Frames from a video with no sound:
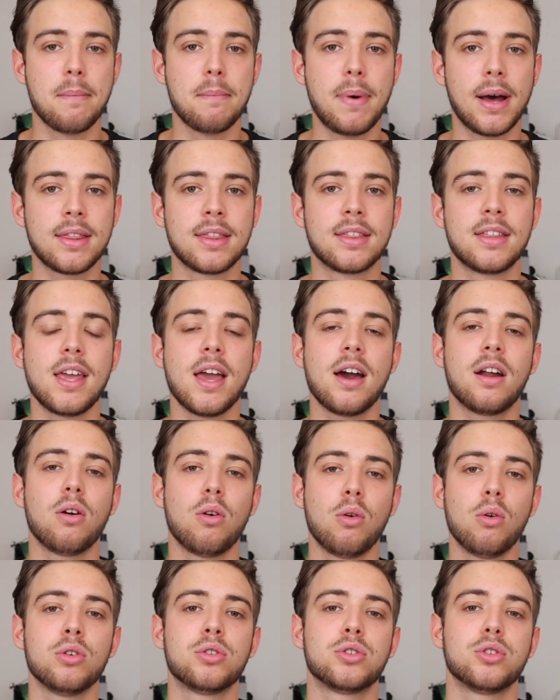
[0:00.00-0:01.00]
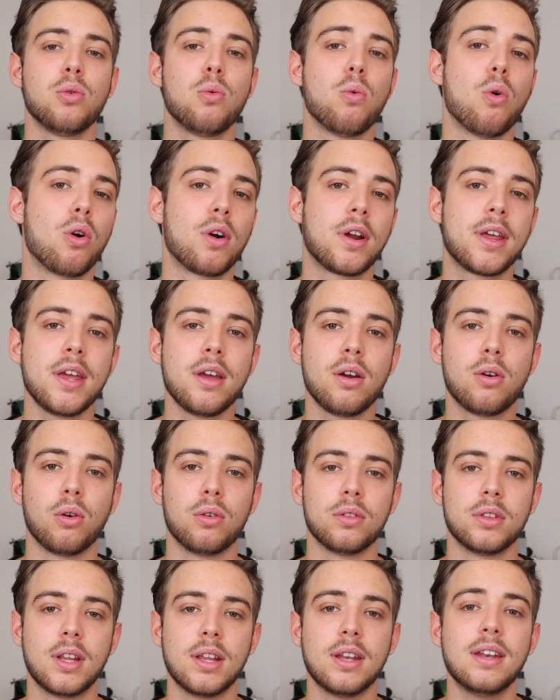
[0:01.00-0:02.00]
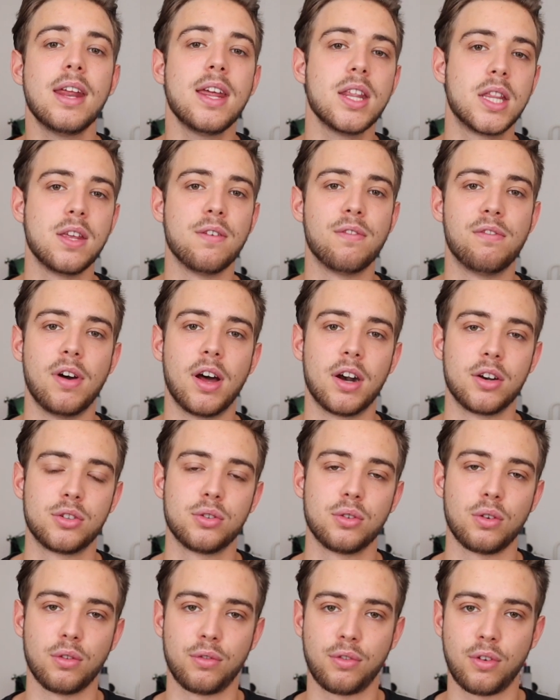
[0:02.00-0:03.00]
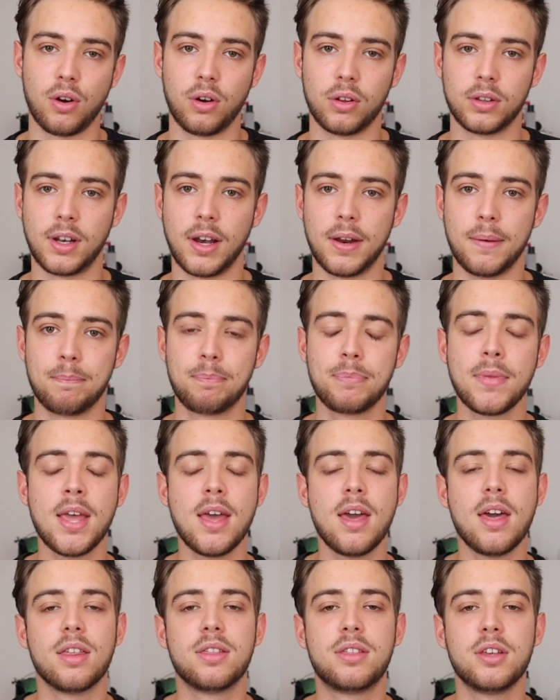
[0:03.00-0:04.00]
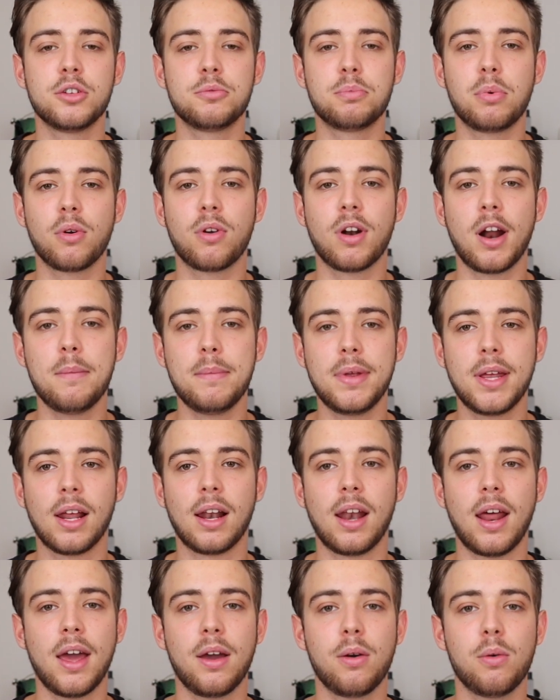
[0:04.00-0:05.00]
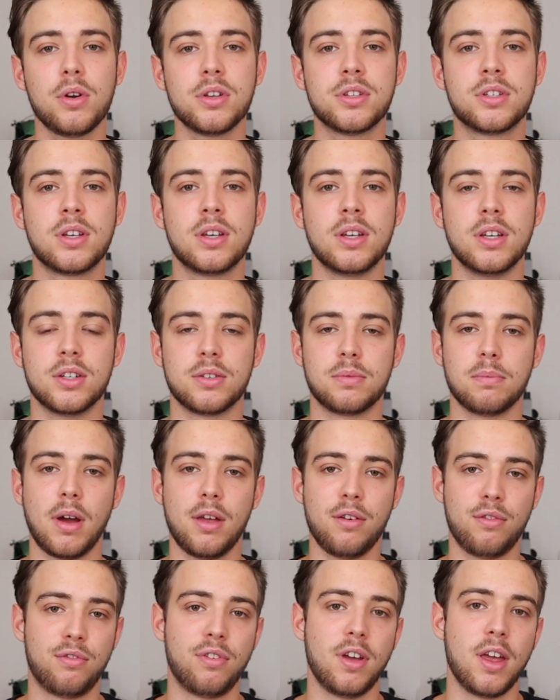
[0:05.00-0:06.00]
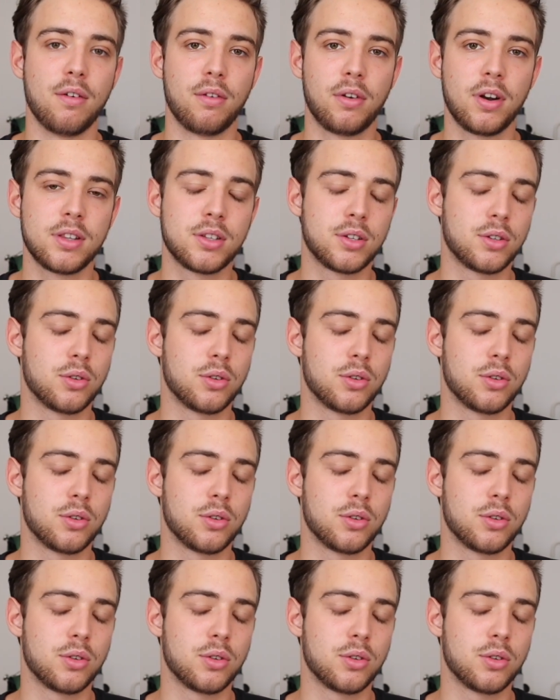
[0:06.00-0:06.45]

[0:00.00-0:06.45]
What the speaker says: but they are also working on the native version of Kotlin. This programming language is my favorite,